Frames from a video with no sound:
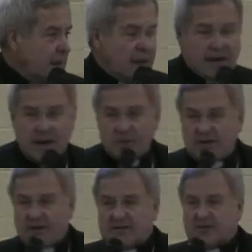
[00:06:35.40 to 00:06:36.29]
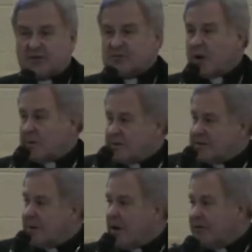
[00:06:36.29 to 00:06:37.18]
And I would guess that there's probably
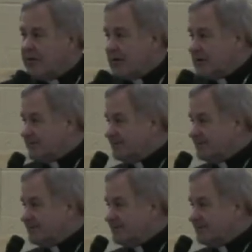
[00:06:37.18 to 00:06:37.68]
some out there.